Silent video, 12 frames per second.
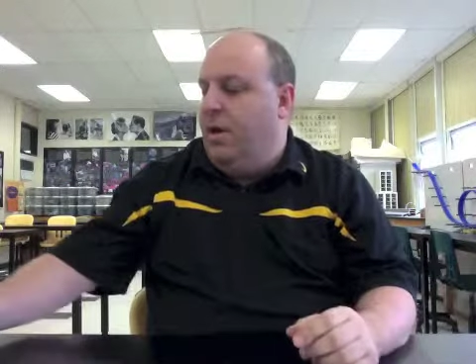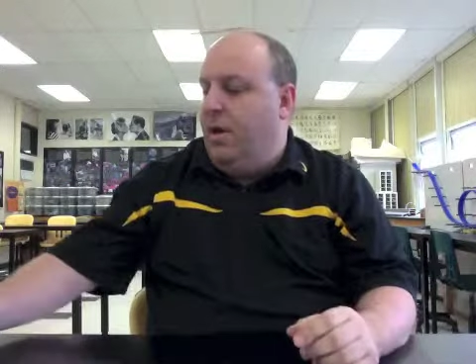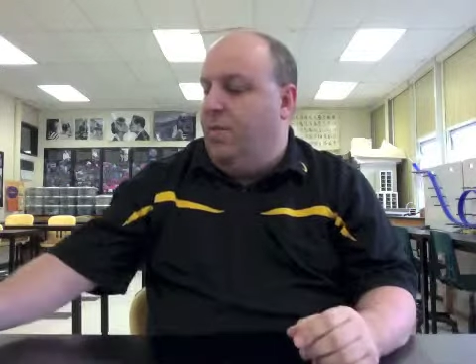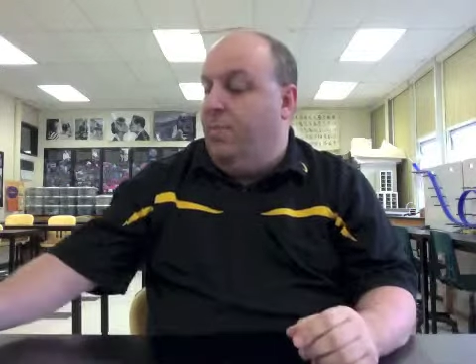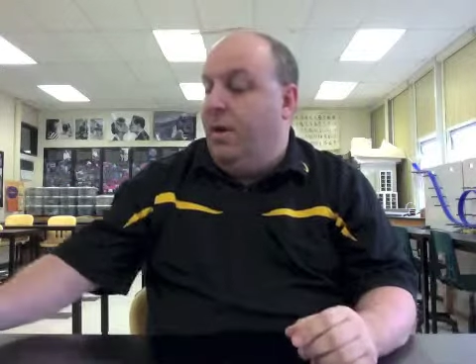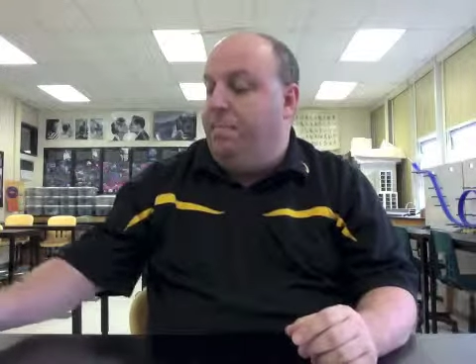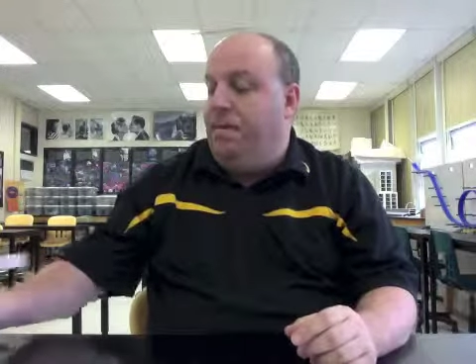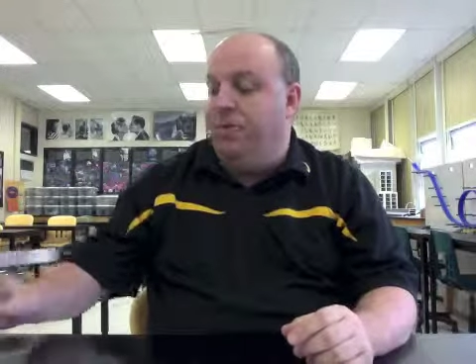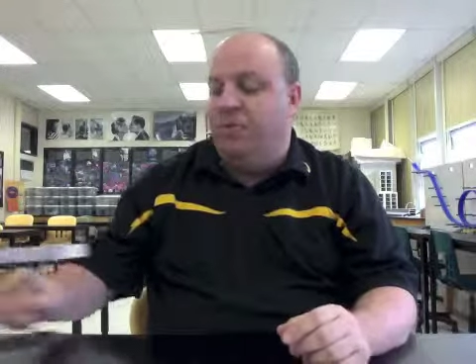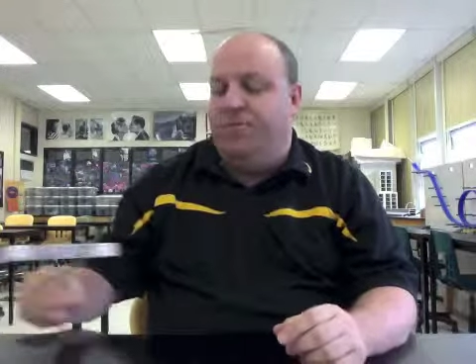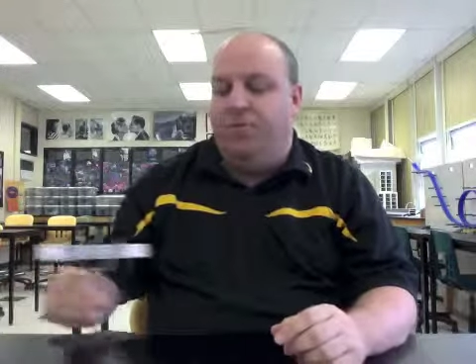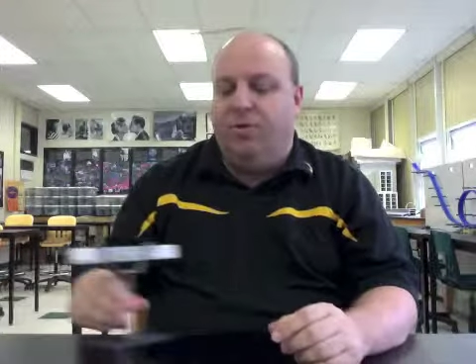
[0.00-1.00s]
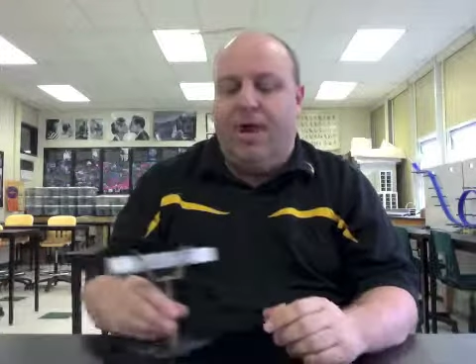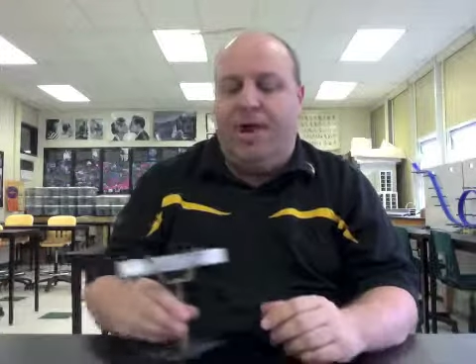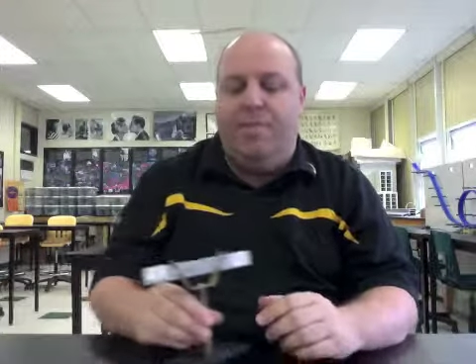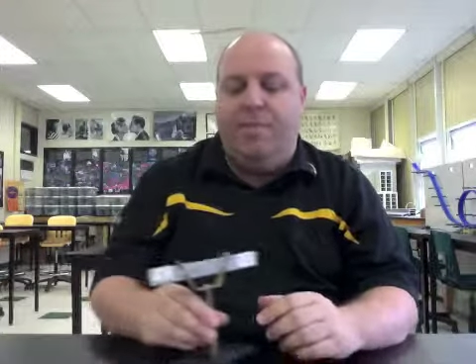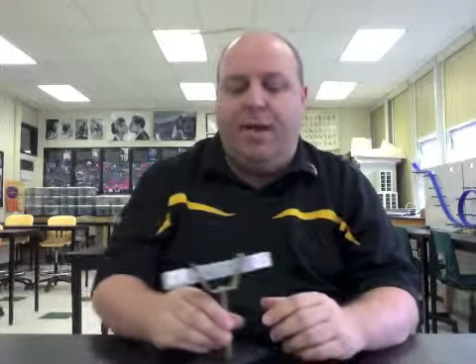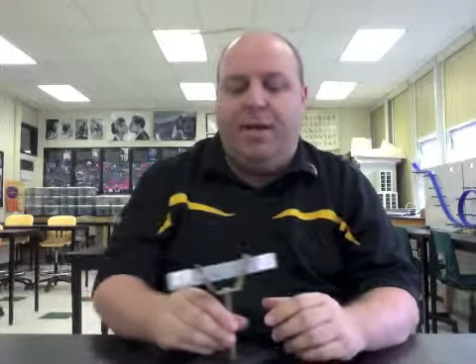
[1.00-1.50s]
It might be useful to have
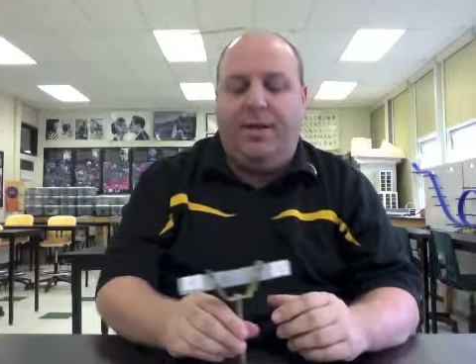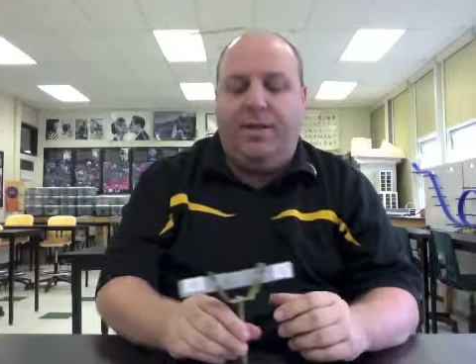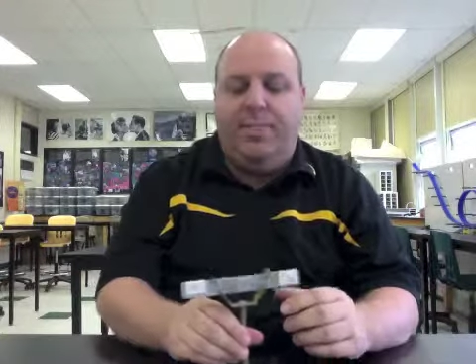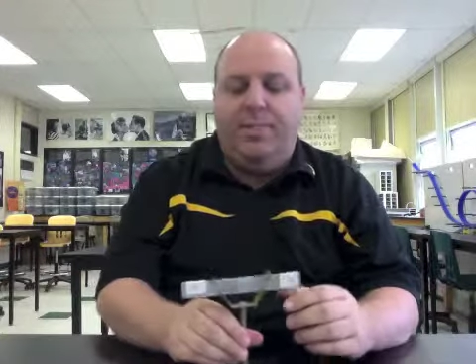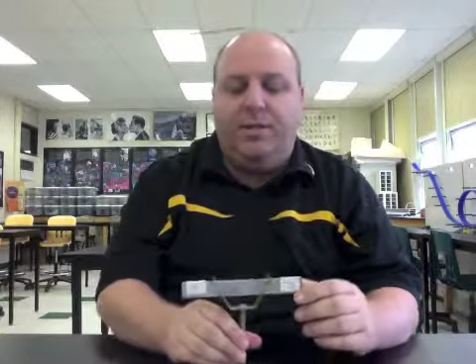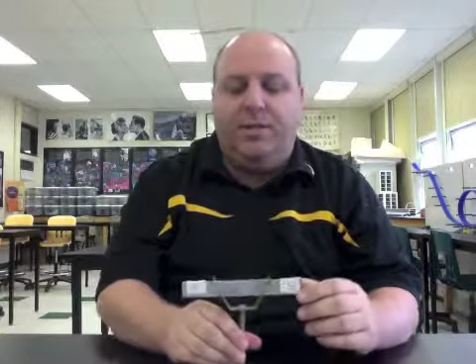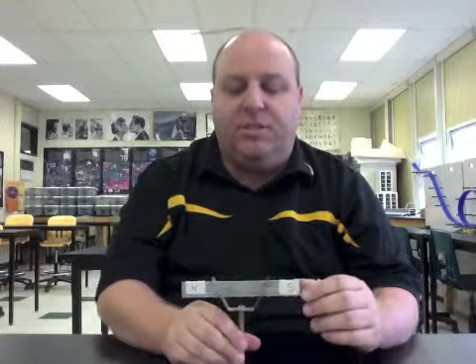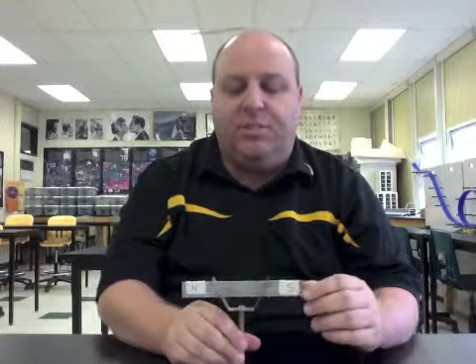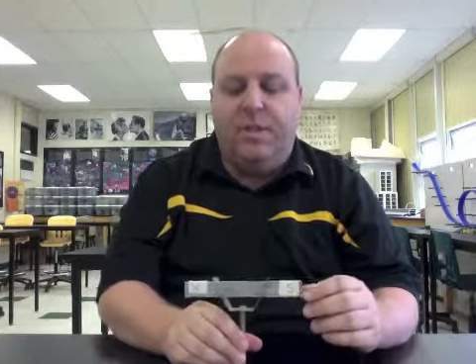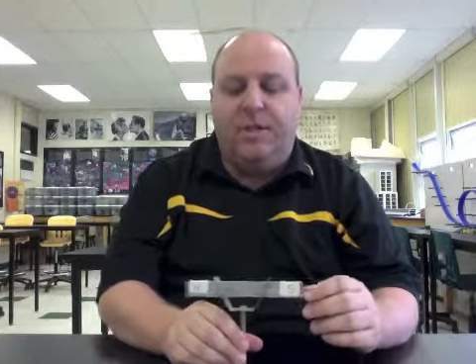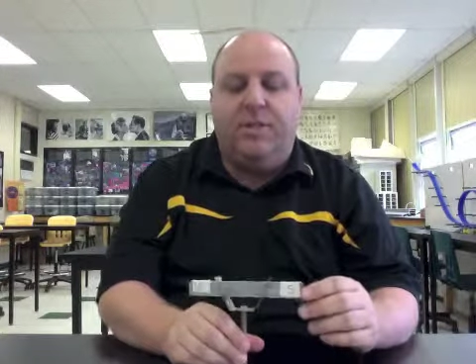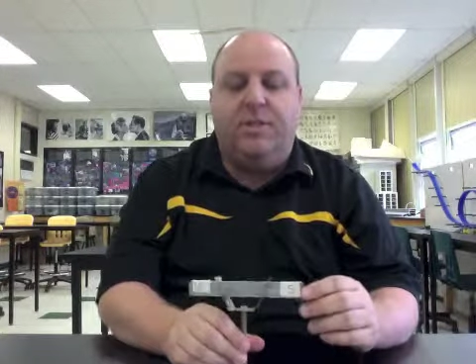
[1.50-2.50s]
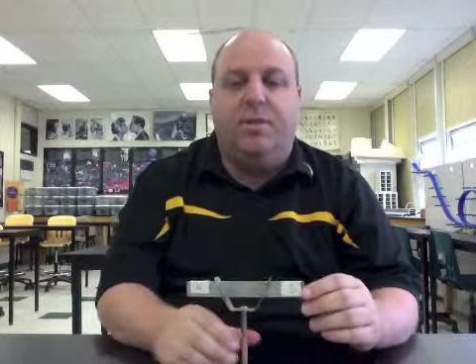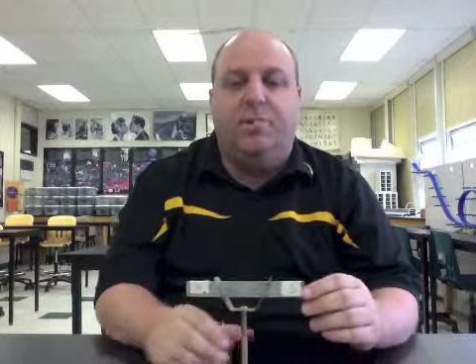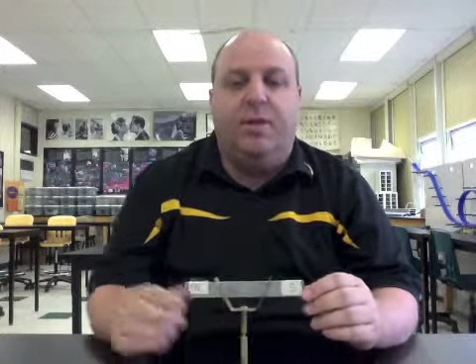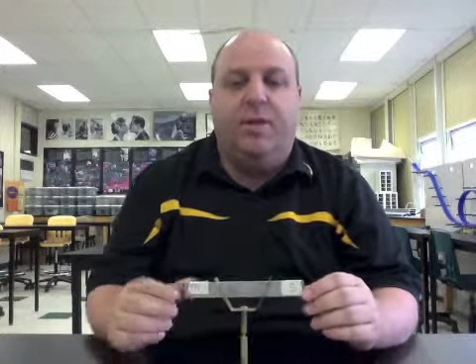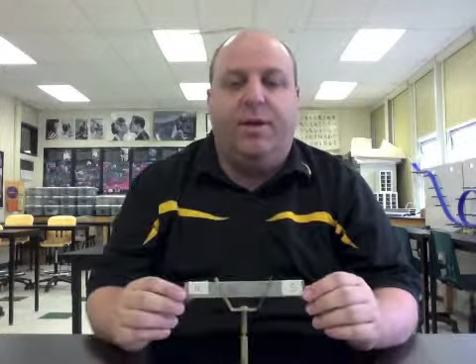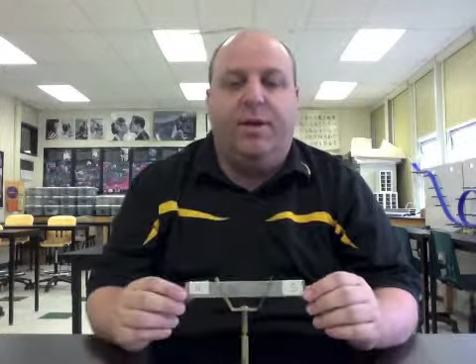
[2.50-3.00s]
a magnet that can be suspended,
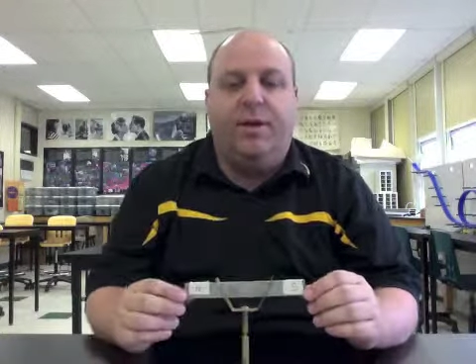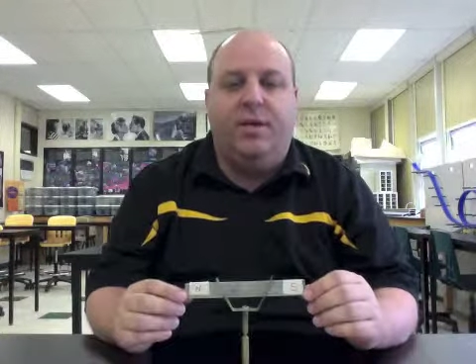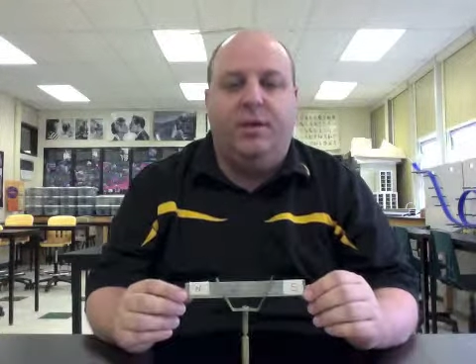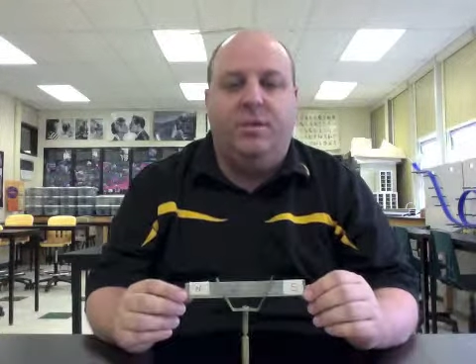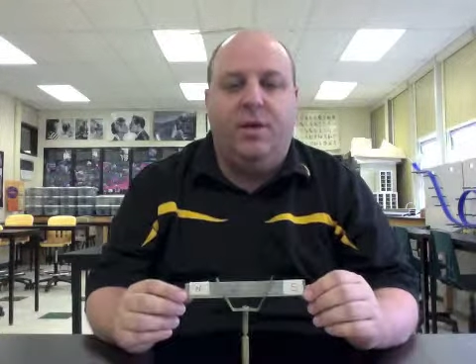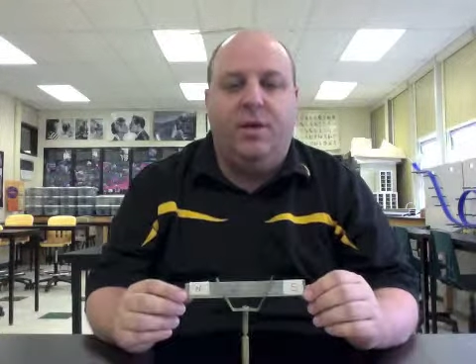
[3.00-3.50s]
something like this.